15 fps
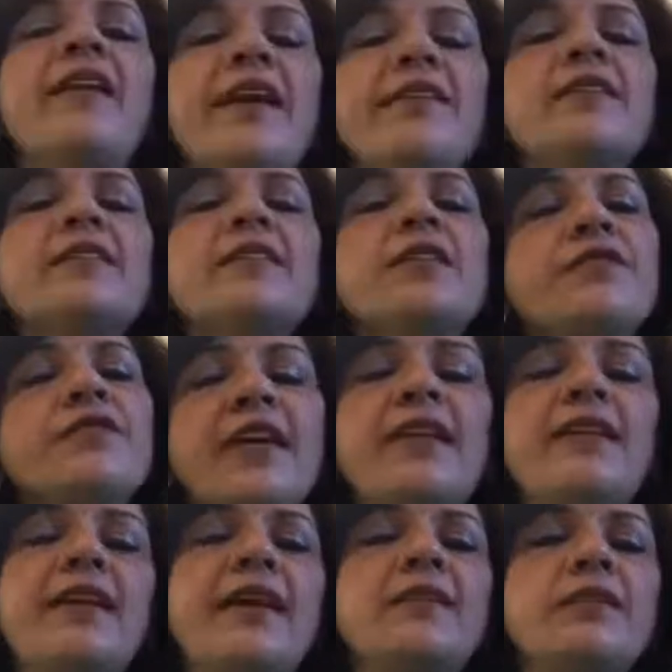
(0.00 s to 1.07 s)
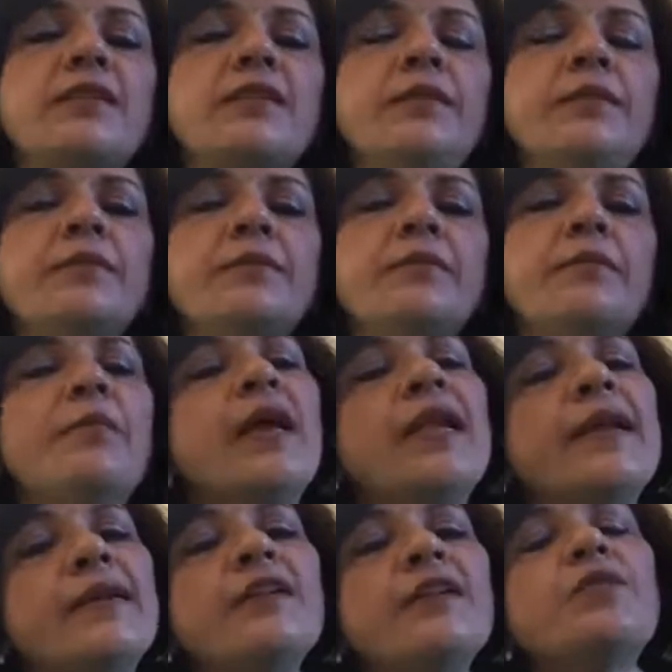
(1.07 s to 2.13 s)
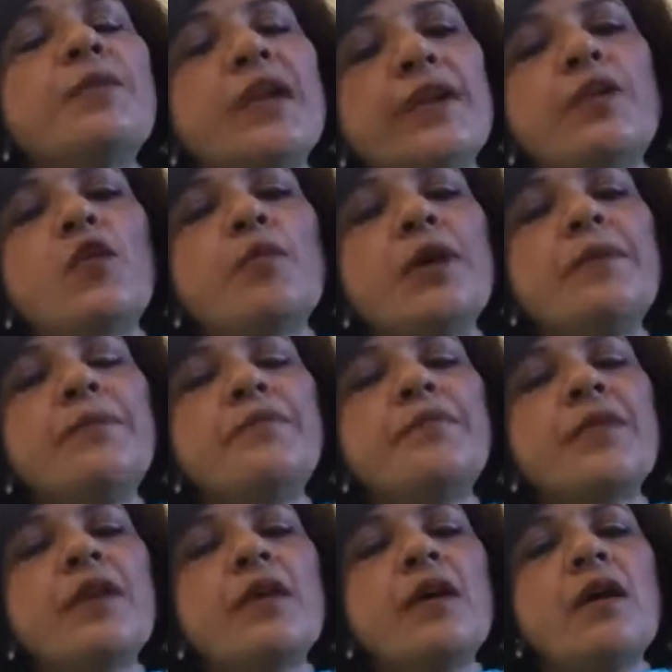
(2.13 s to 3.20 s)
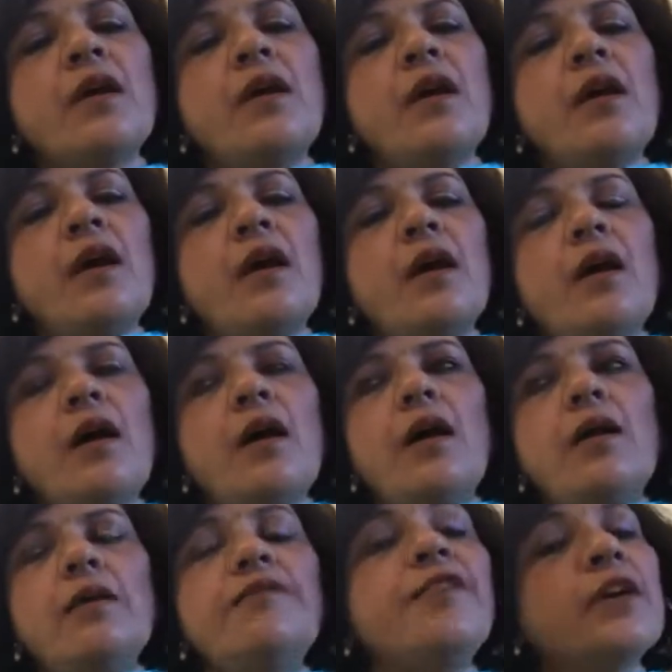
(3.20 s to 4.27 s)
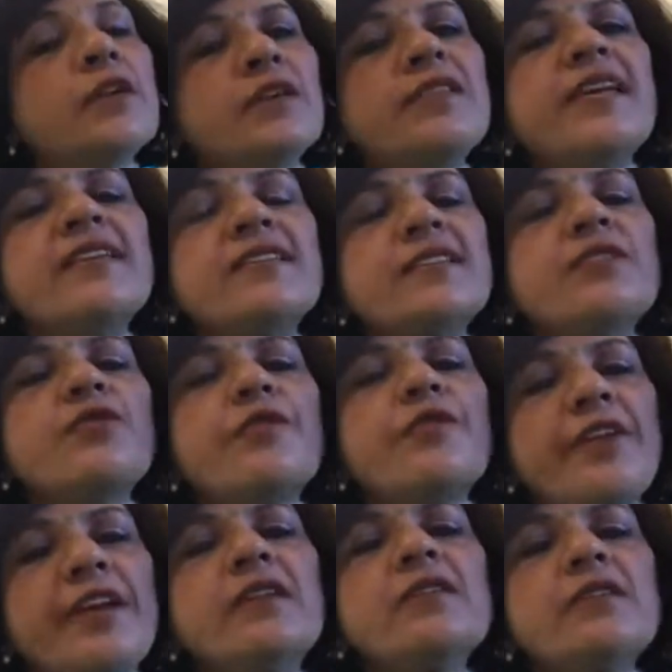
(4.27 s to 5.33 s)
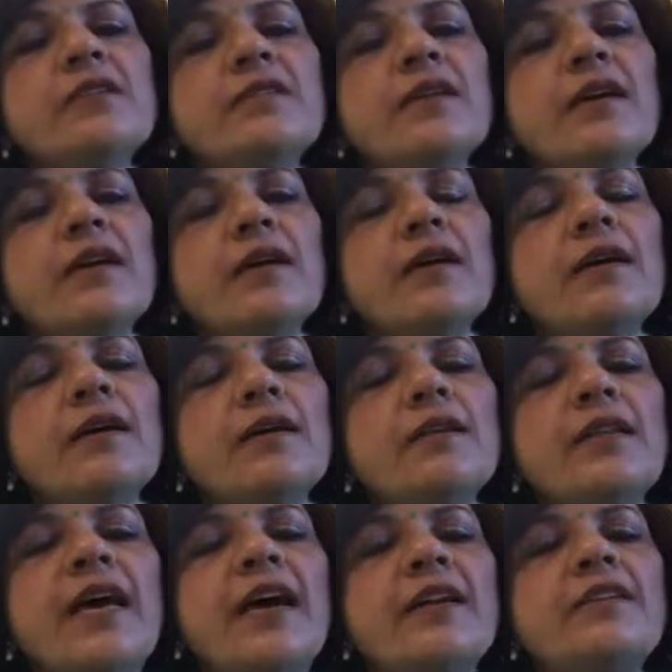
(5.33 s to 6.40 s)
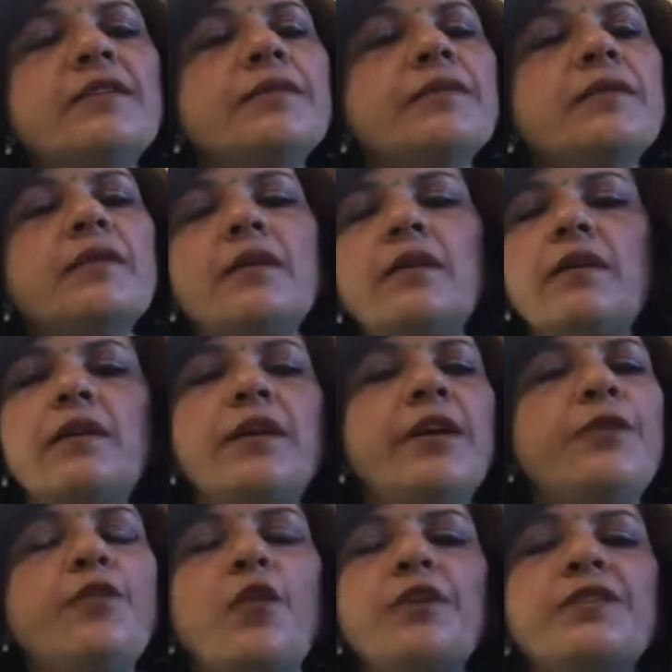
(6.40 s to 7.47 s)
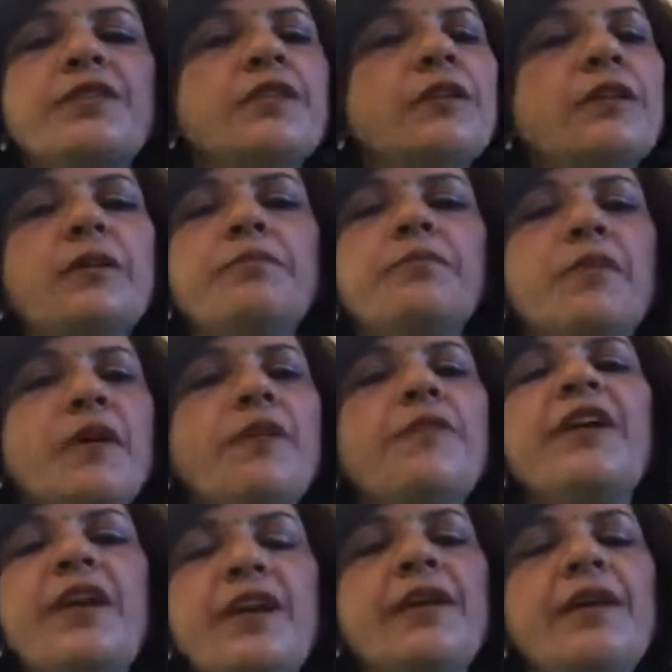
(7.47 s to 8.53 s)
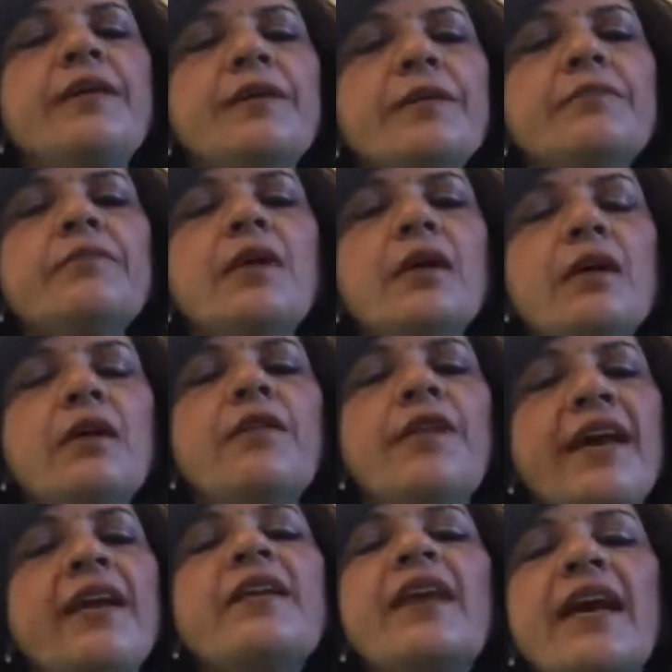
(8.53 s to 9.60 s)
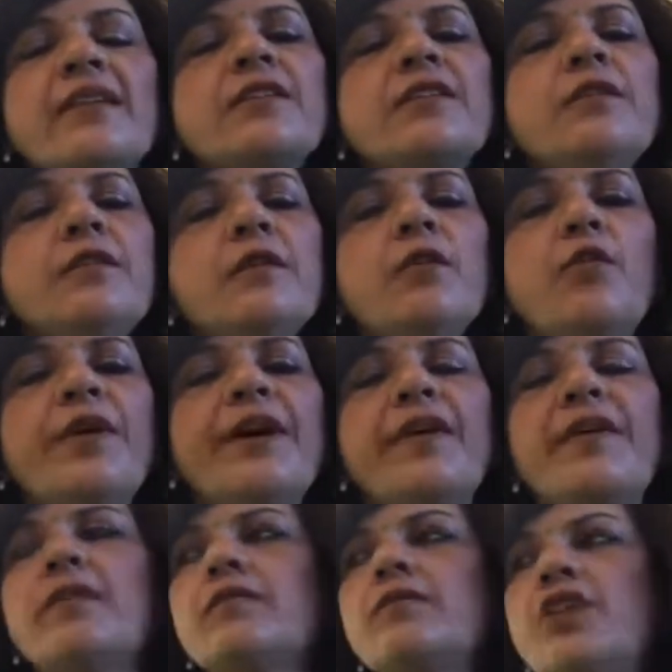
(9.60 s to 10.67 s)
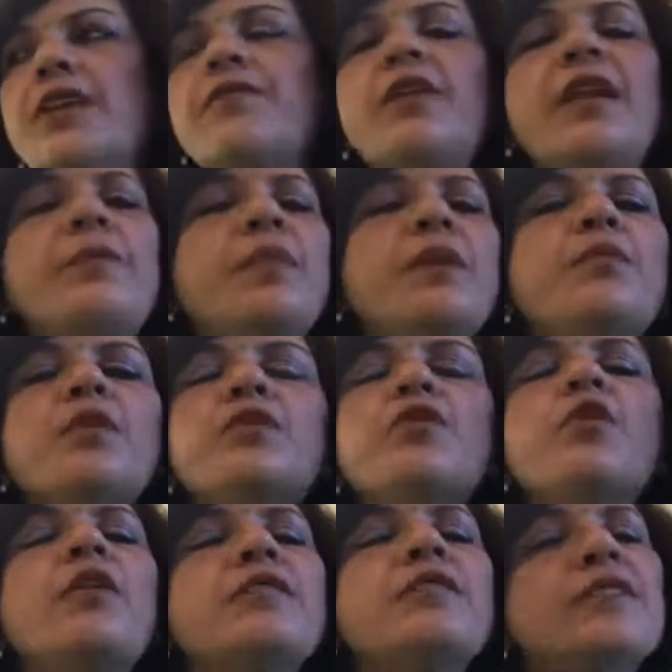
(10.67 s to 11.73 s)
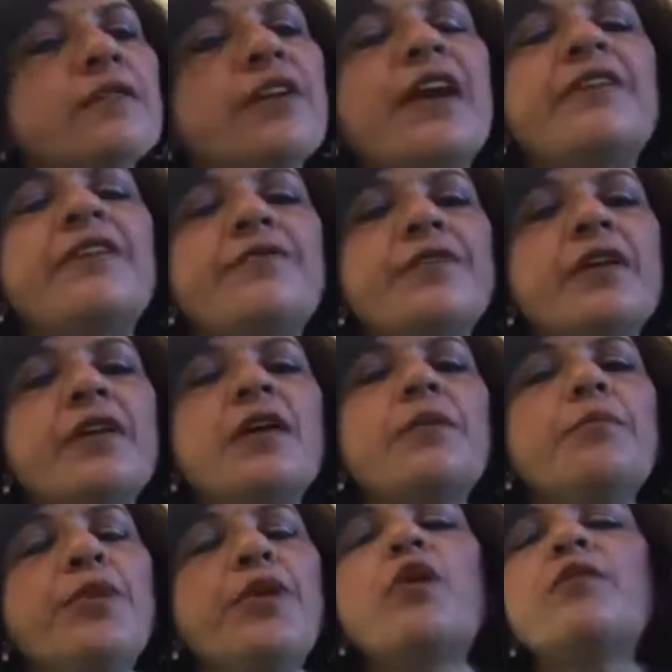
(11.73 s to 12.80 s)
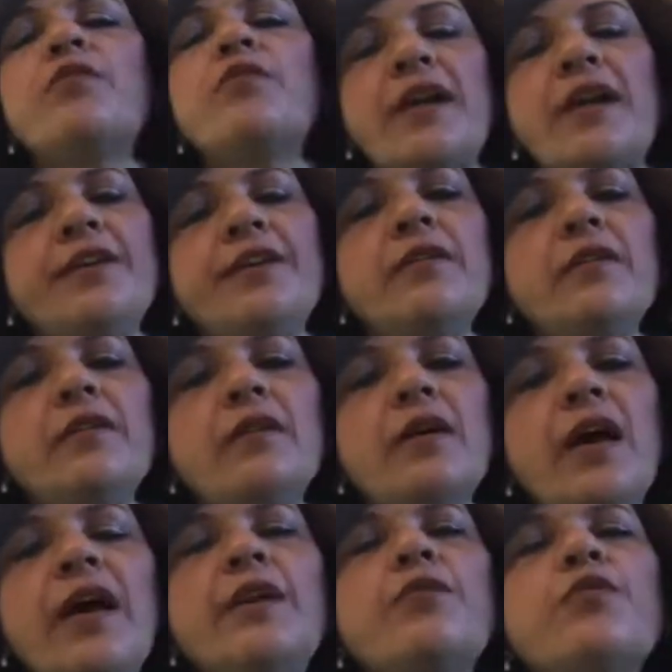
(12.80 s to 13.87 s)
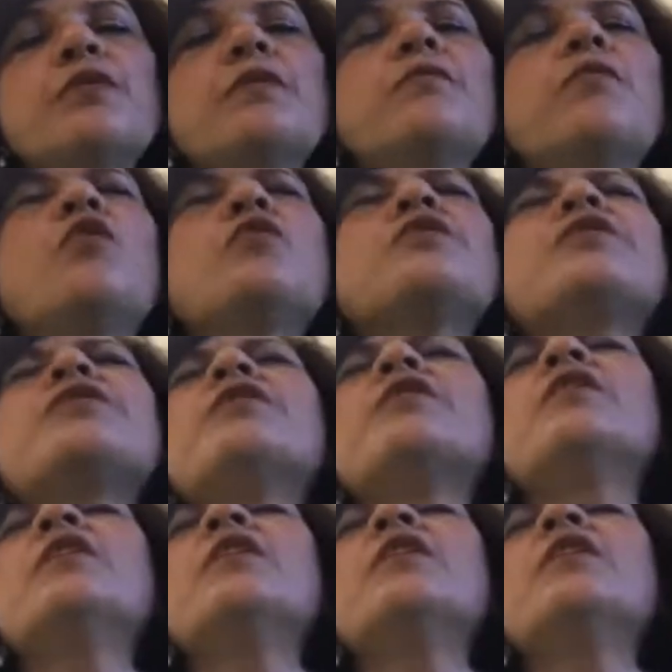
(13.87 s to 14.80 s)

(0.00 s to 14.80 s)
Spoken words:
aggressive skin cancer, malignant melanoma. Further tests revealed that it was a very rare cancer where generally people do not survive beyond 1 year. And it was the most